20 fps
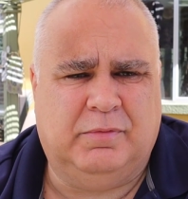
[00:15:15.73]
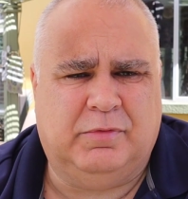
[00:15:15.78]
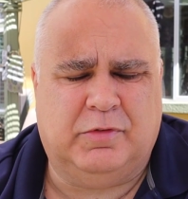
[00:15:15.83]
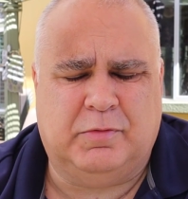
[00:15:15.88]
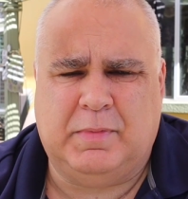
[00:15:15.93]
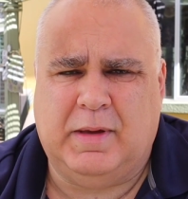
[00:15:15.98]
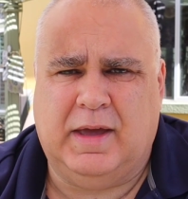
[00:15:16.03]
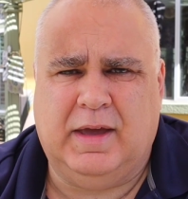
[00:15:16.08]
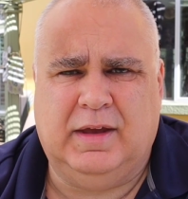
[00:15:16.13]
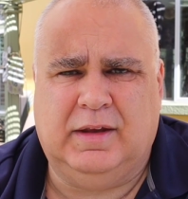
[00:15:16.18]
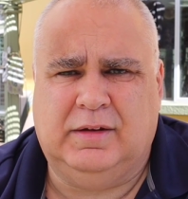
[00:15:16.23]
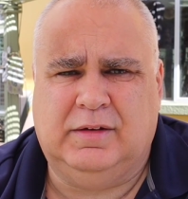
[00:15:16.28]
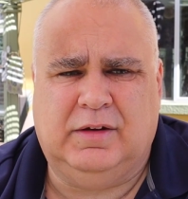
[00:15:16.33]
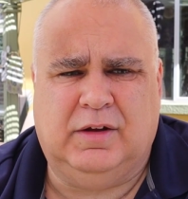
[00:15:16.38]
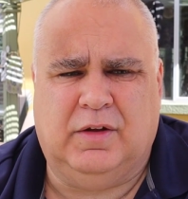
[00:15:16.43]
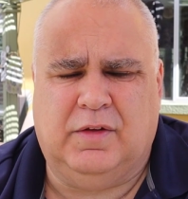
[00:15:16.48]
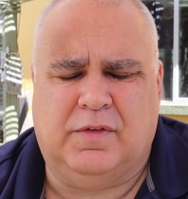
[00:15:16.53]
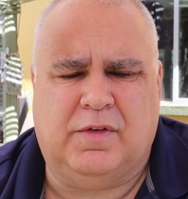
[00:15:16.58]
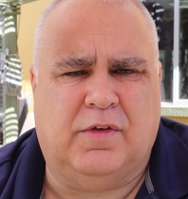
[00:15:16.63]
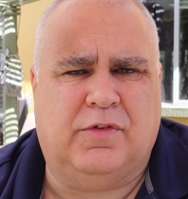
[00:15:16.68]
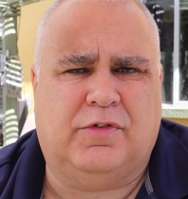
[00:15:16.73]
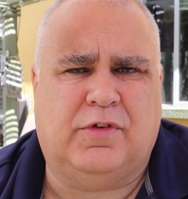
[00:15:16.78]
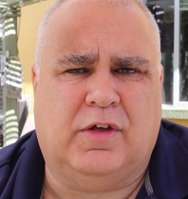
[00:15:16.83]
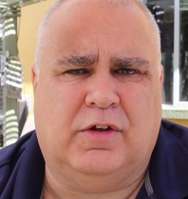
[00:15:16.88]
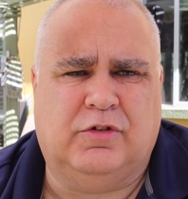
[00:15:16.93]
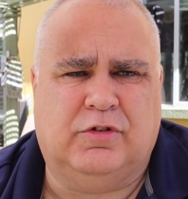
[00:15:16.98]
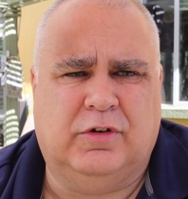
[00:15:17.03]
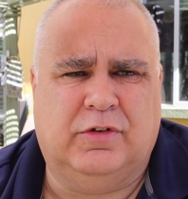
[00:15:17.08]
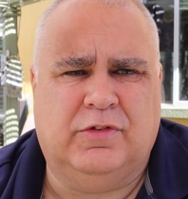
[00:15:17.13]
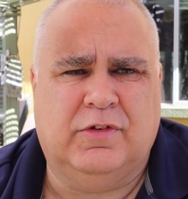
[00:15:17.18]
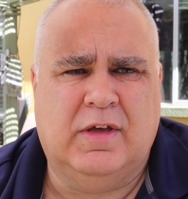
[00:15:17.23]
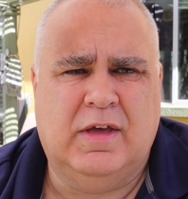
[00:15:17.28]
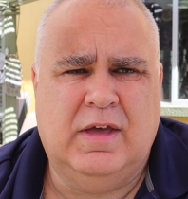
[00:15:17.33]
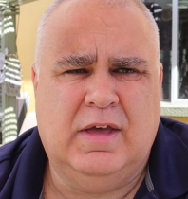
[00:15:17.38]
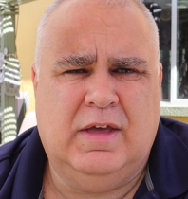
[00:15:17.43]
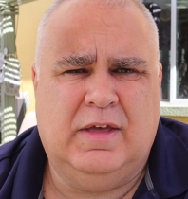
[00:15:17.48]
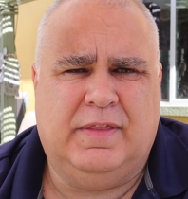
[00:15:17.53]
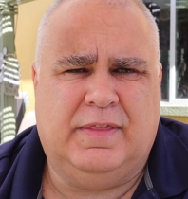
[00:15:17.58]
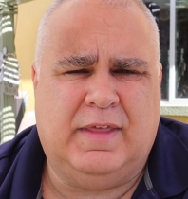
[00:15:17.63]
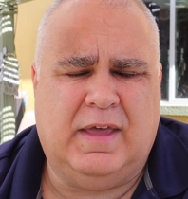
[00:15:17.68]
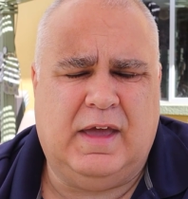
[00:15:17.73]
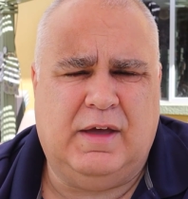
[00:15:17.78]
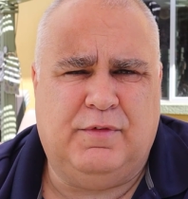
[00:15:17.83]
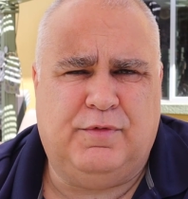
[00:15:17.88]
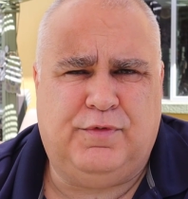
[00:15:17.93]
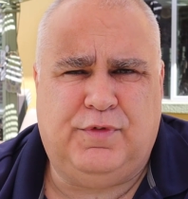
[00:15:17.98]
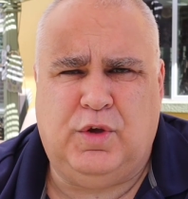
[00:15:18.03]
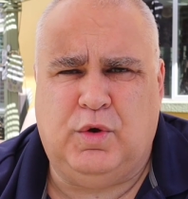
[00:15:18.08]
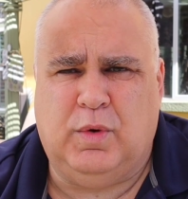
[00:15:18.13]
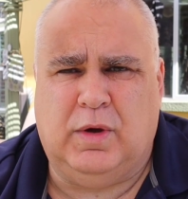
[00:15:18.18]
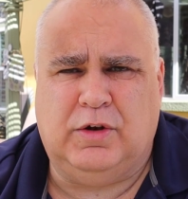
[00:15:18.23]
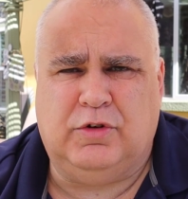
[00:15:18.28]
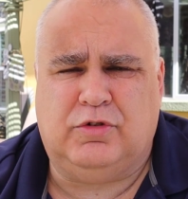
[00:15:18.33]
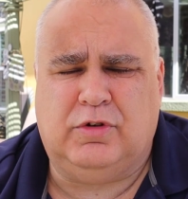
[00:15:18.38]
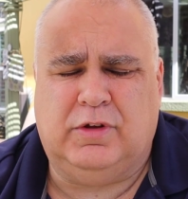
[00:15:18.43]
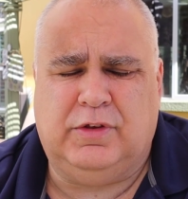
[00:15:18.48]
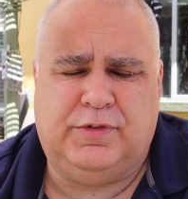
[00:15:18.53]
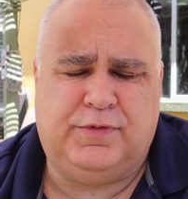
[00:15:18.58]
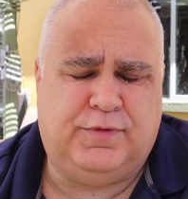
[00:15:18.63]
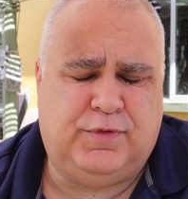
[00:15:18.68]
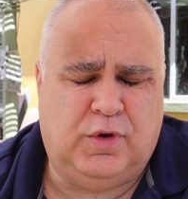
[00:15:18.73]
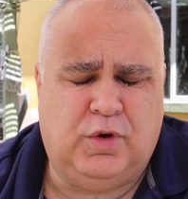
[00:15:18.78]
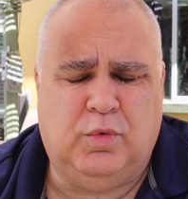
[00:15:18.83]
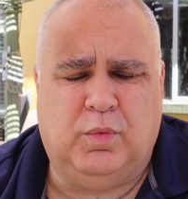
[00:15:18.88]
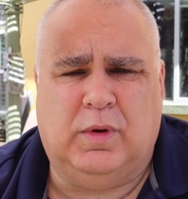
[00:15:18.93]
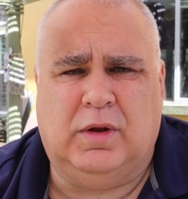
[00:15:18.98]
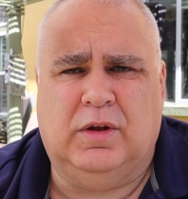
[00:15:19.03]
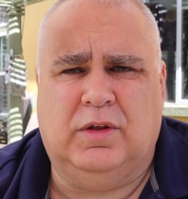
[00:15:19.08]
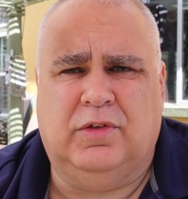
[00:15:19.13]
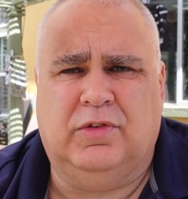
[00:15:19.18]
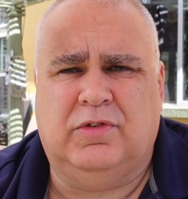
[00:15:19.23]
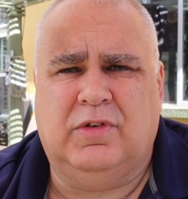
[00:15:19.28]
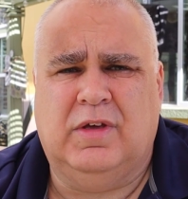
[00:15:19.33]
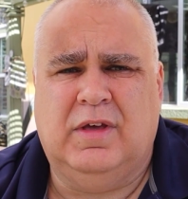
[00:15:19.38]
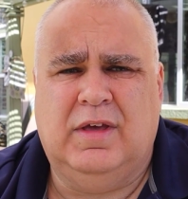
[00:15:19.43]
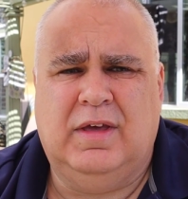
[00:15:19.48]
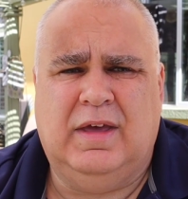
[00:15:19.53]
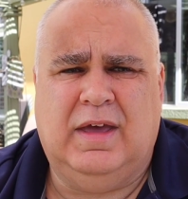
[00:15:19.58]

Spain, those countries, they have few entries, few winners,